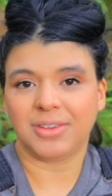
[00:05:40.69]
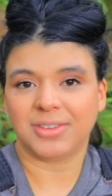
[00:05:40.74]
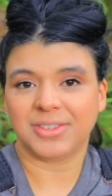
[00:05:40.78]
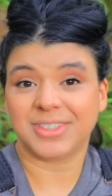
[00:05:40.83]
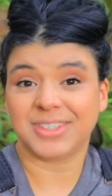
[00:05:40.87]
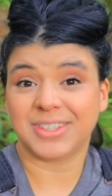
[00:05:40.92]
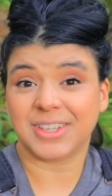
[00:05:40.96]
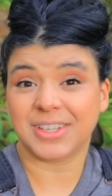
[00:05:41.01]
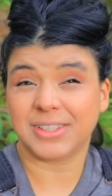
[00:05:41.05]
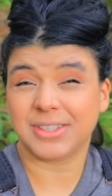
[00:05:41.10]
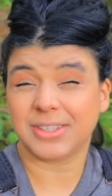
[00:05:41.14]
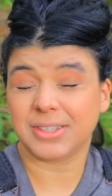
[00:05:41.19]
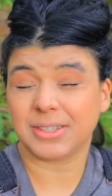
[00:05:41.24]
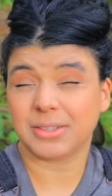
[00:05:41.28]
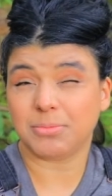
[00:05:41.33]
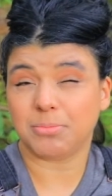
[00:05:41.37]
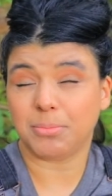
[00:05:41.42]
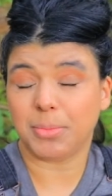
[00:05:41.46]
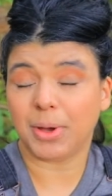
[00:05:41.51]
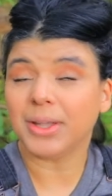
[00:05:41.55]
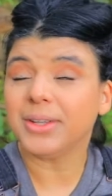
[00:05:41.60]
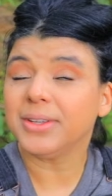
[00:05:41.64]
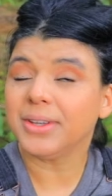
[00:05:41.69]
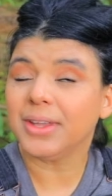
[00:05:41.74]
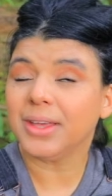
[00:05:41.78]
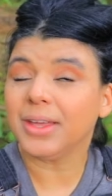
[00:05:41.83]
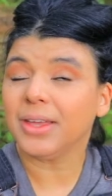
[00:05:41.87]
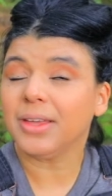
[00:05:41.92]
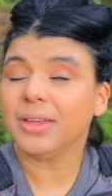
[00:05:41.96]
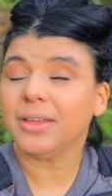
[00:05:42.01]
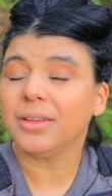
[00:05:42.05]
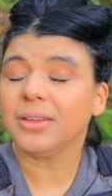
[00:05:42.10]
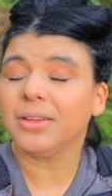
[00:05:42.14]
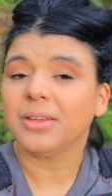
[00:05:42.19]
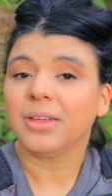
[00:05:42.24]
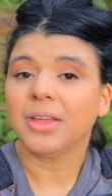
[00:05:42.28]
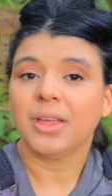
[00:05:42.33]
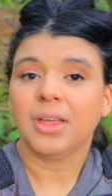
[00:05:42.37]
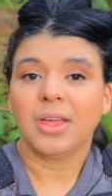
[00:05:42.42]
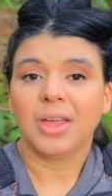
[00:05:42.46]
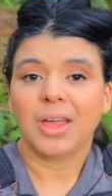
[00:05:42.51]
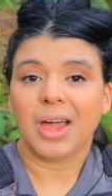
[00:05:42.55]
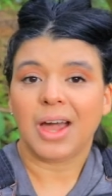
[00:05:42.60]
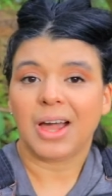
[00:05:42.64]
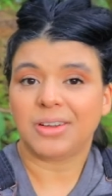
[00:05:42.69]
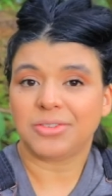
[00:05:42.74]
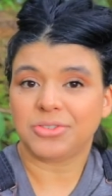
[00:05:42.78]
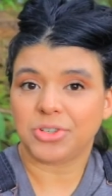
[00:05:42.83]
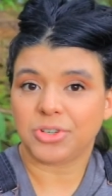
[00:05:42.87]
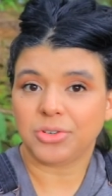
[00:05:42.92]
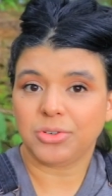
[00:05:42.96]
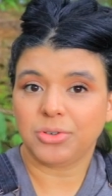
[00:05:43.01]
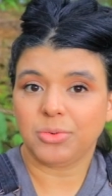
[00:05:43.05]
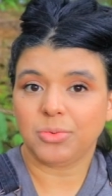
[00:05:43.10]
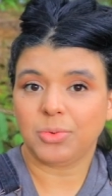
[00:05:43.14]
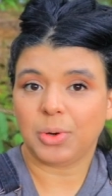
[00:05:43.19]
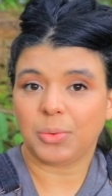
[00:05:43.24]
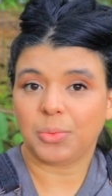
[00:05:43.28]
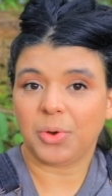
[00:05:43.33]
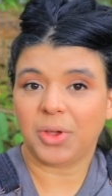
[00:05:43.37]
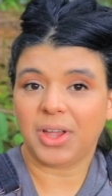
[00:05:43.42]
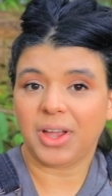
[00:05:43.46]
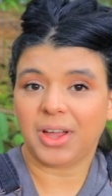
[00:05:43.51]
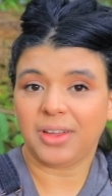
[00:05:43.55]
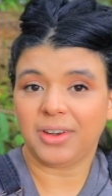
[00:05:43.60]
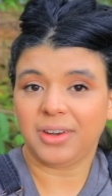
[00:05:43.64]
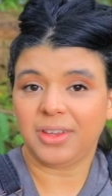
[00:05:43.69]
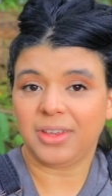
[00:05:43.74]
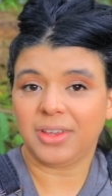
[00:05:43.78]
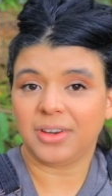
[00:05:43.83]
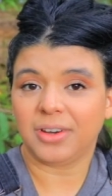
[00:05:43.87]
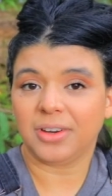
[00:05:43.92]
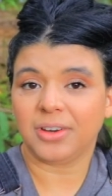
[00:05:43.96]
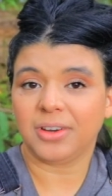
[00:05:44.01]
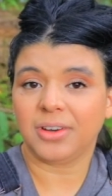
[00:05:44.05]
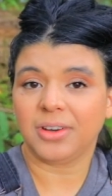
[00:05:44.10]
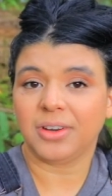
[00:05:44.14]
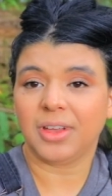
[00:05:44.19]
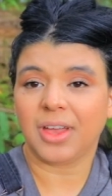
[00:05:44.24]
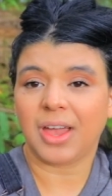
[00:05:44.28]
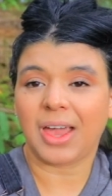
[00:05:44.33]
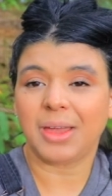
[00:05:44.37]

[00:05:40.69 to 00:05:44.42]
since Monday afternoon when we got here.